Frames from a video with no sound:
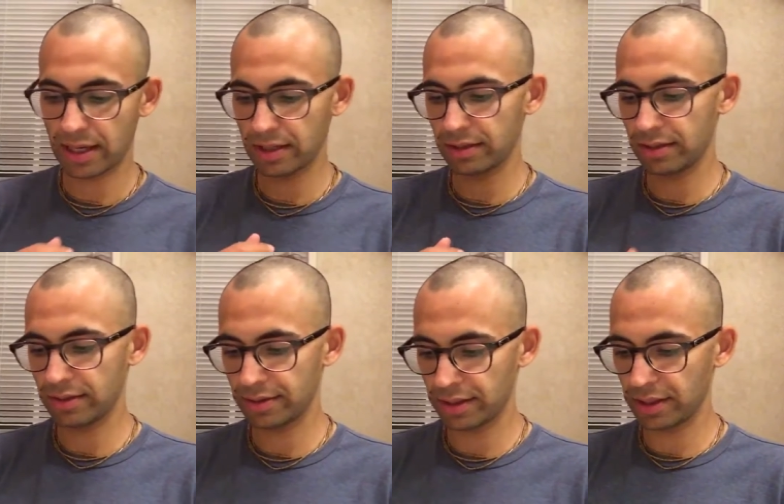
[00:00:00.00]
and
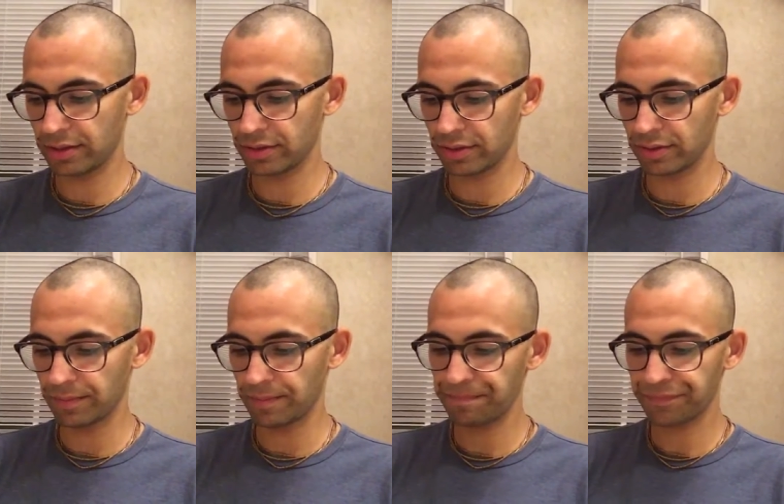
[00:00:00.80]
eternal.
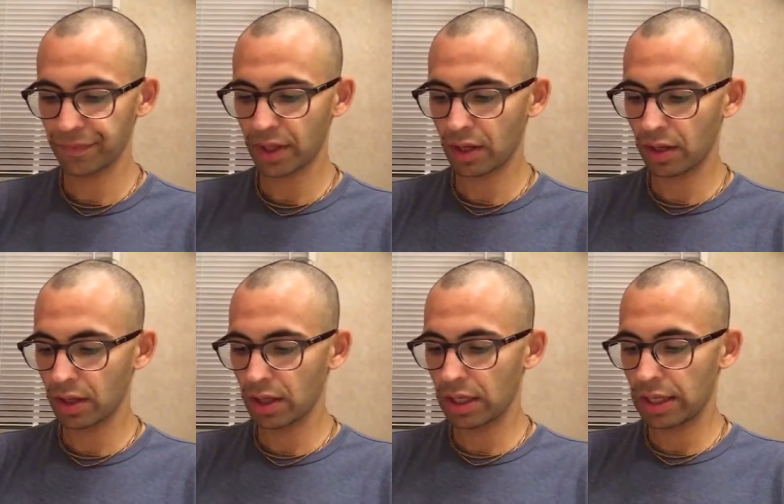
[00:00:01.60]

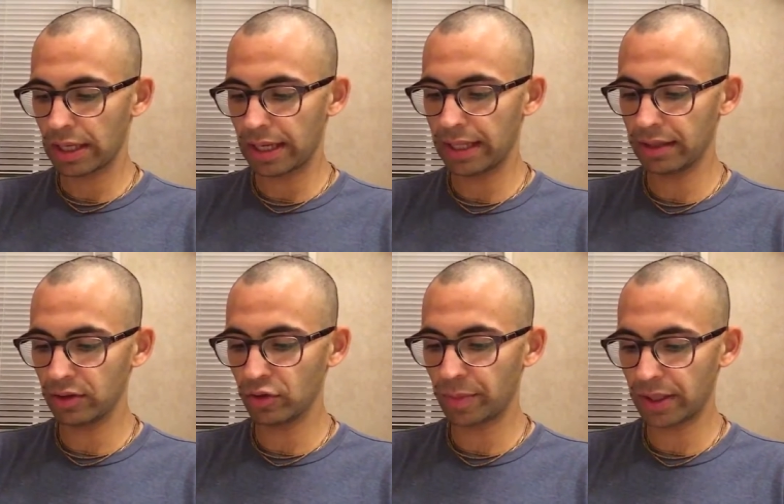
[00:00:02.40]
In
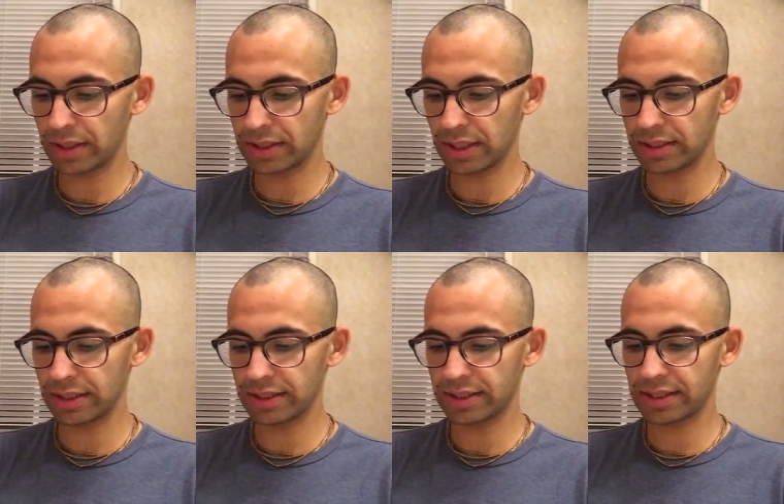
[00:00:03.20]
the Upanishads,
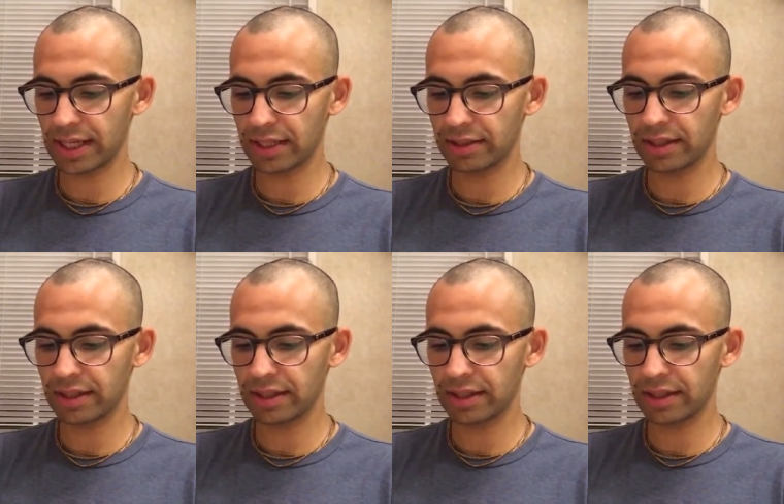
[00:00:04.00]
it's stated